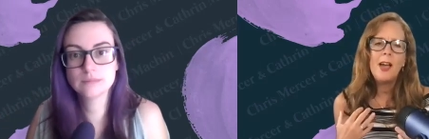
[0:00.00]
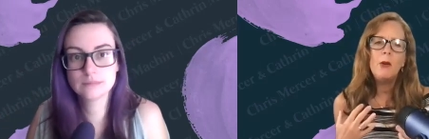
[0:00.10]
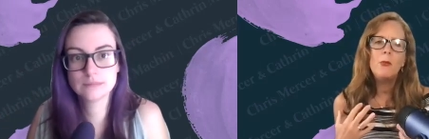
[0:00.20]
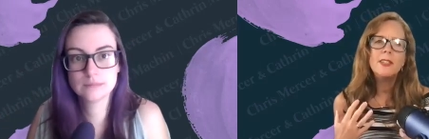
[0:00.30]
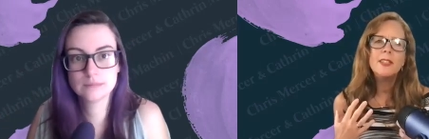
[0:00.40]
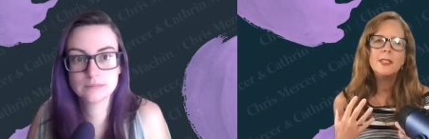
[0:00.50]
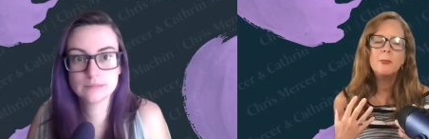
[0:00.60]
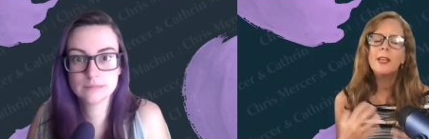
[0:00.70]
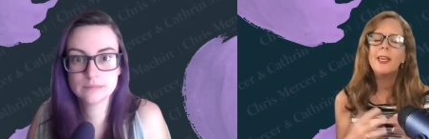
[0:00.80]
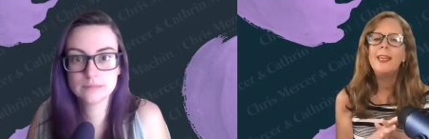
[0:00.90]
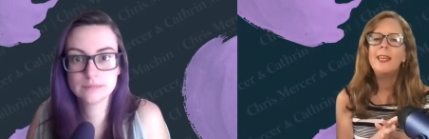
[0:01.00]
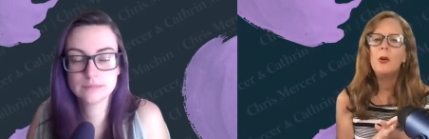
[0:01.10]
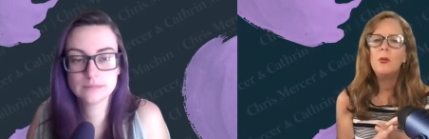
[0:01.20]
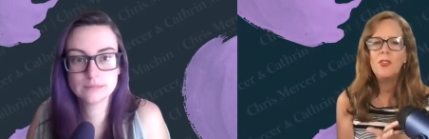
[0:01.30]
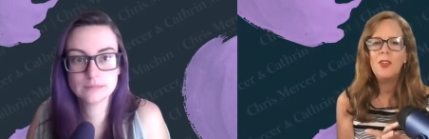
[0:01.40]
Speaker 1: I always think it's a big
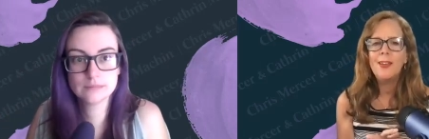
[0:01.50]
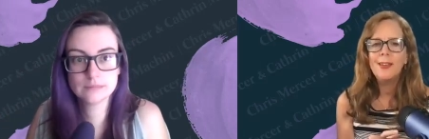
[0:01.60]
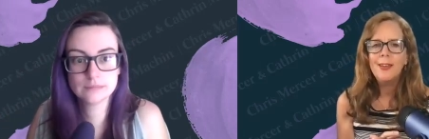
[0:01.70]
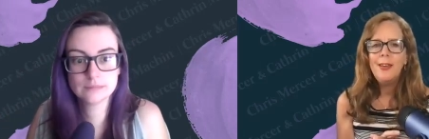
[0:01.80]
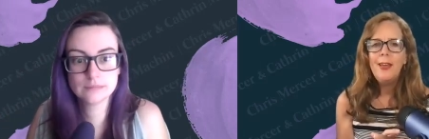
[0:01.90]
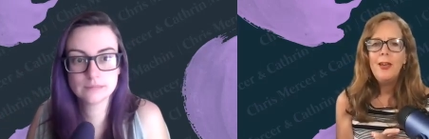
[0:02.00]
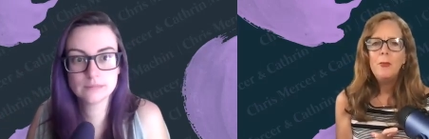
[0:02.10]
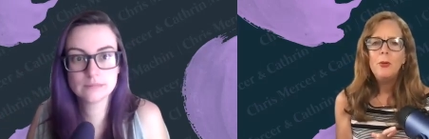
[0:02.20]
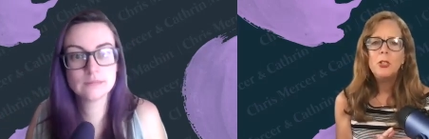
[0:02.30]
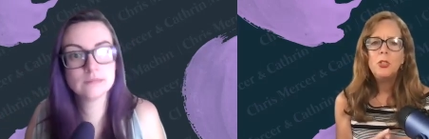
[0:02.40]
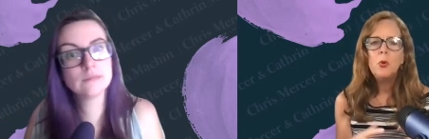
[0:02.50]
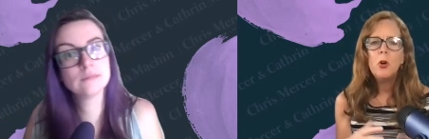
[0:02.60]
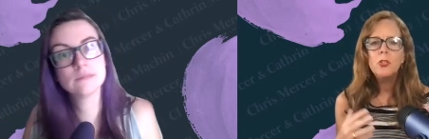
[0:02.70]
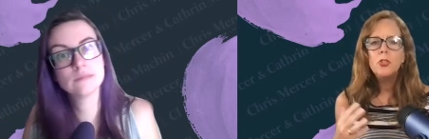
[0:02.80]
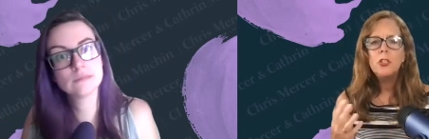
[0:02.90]
ego thing, because you mm.
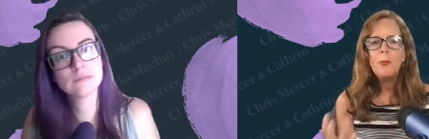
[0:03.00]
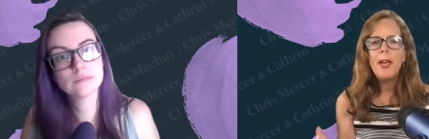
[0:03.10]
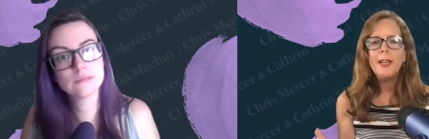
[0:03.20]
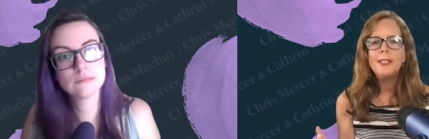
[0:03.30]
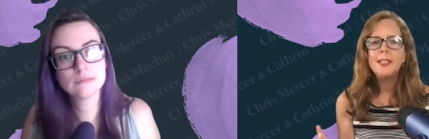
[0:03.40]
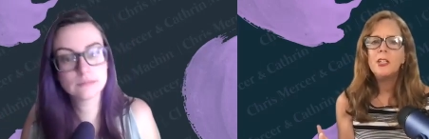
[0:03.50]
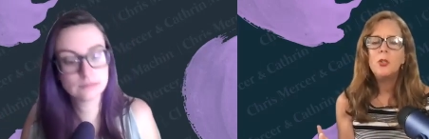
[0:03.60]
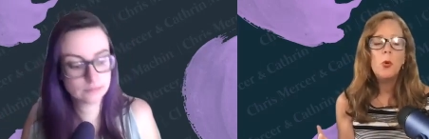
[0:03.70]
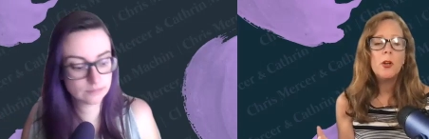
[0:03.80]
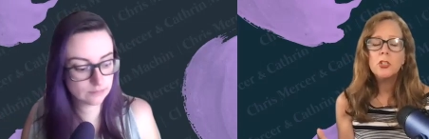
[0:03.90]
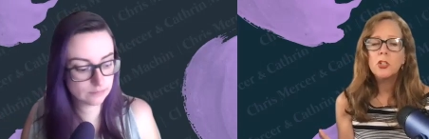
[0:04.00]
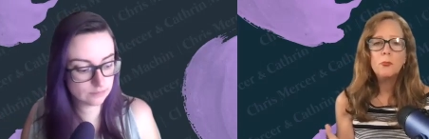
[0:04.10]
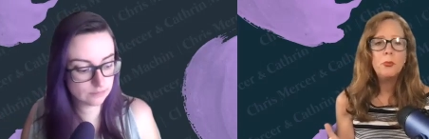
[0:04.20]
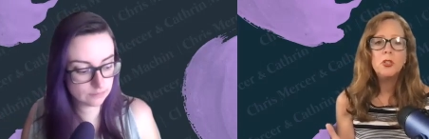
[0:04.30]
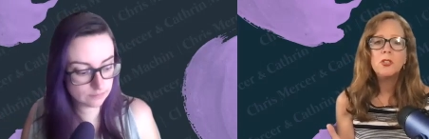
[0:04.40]
want to do hmm. your painting and you want it to look
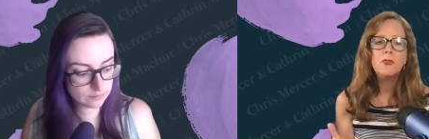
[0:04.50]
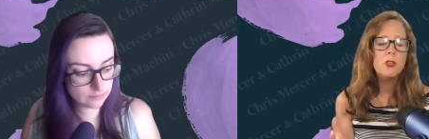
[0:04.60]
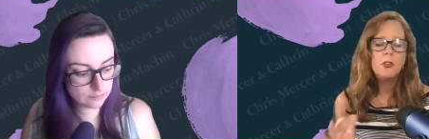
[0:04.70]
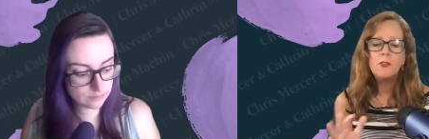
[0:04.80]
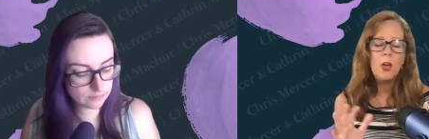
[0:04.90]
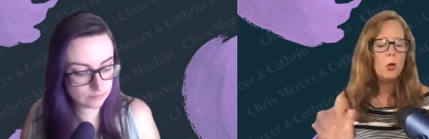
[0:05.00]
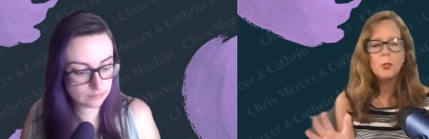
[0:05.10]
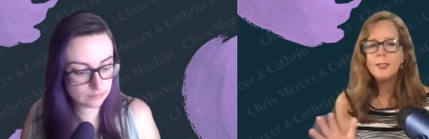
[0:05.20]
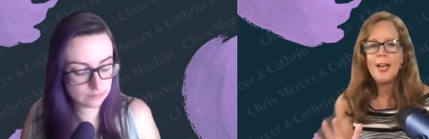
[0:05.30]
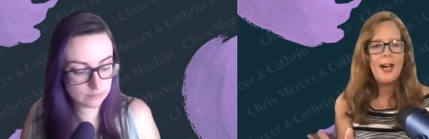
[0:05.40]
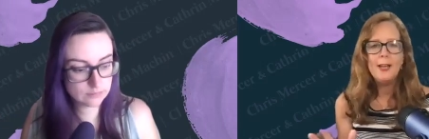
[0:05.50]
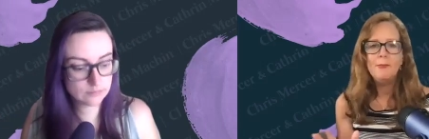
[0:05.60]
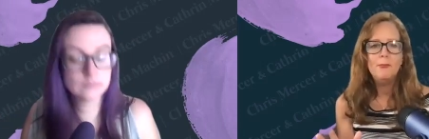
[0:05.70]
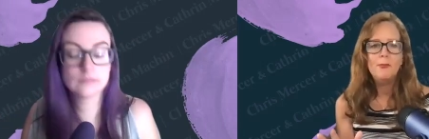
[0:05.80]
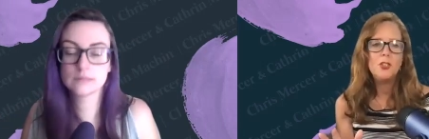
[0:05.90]
beautiful the whole time,
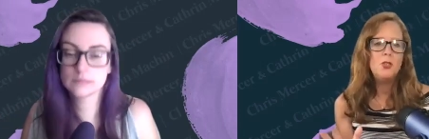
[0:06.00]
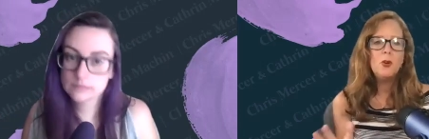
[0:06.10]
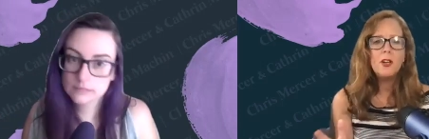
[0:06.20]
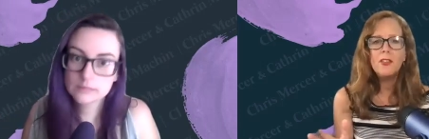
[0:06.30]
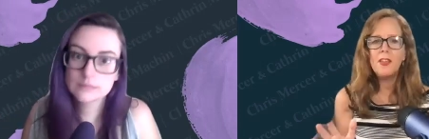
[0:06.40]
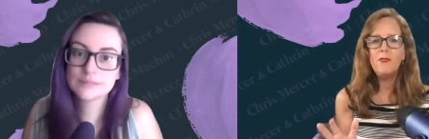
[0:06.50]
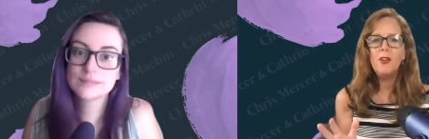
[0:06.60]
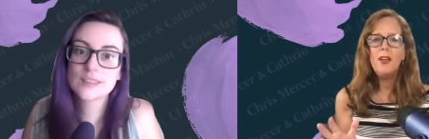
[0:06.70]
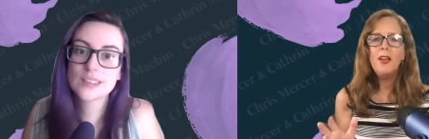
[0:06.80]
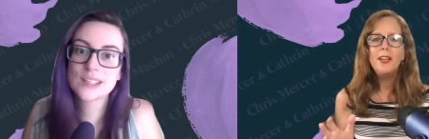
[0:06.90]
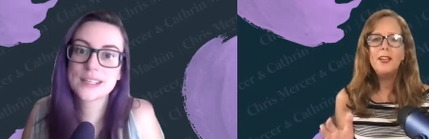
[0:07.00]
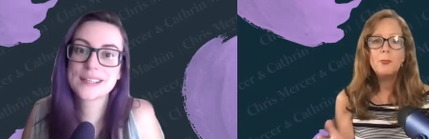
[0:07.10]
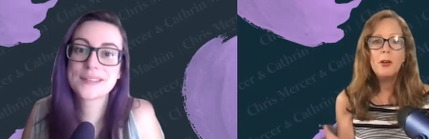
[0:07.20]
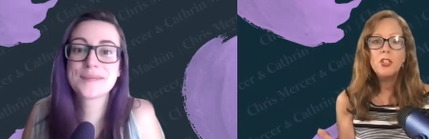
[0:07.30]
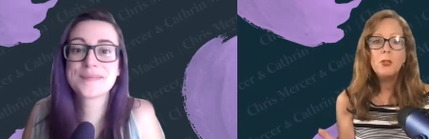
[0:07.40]
because hmm. mm. you want to,
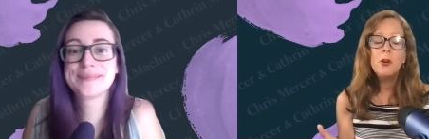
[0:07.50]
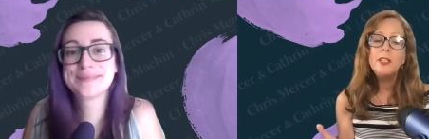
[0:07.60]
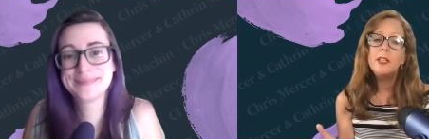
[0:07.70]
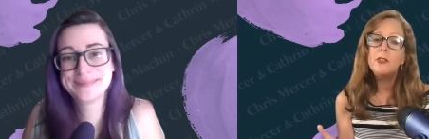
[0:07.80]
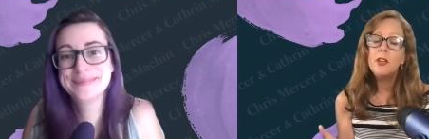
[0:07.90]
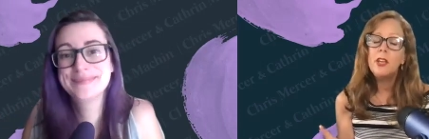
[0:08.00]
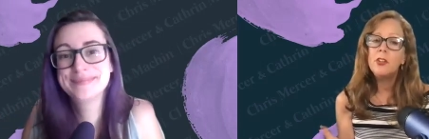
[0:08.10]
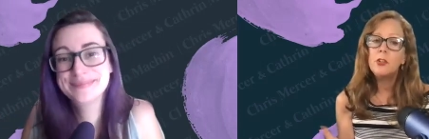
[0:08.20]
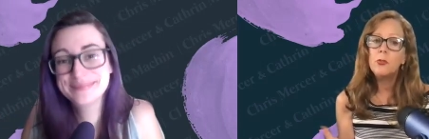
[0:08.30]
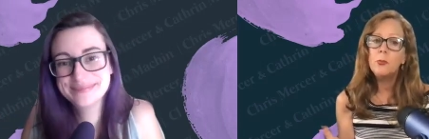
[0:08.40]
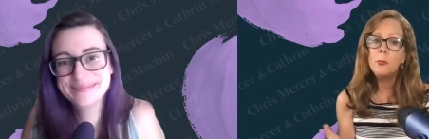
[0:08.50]
especially when you're in, if you're a group of